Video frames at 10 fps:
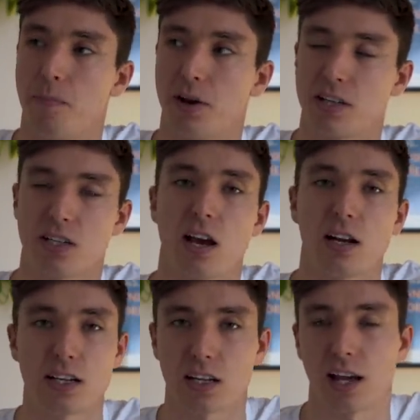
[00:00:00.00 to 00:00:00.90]
but it
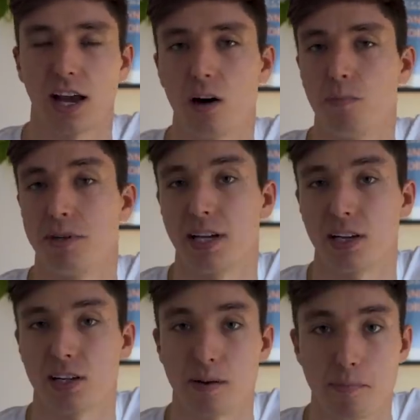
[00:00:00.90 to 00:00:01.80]
certainly is gonna help
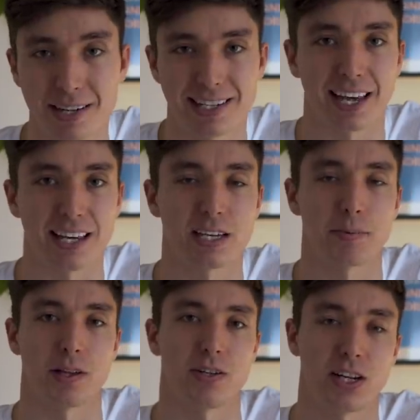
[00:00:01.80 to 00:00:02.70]
potentially mitigate some
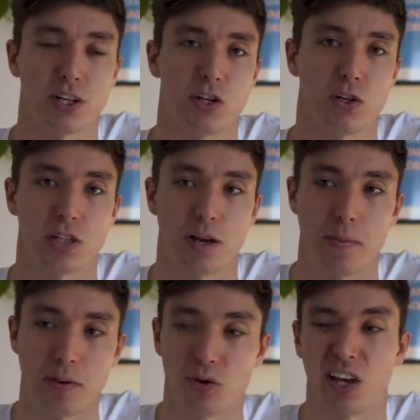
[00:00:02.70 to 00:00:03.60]
of those issues that
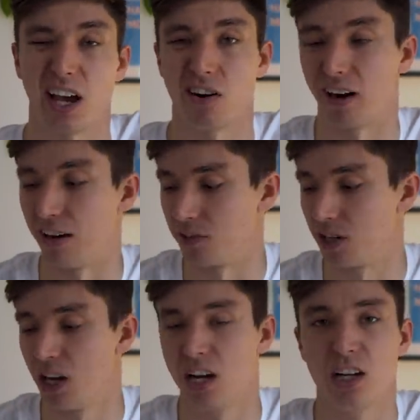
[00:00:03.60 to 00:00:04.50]
people get around
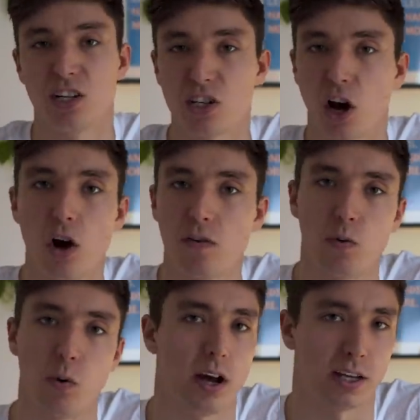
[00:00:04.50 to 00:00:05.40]
just
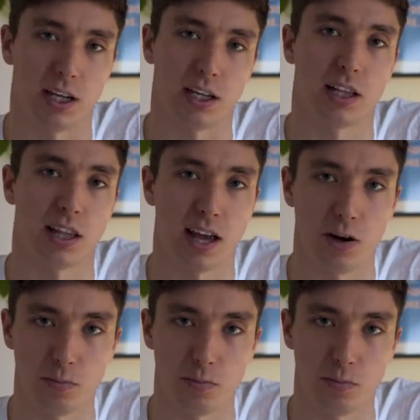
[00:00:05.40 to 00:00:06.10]
overworking that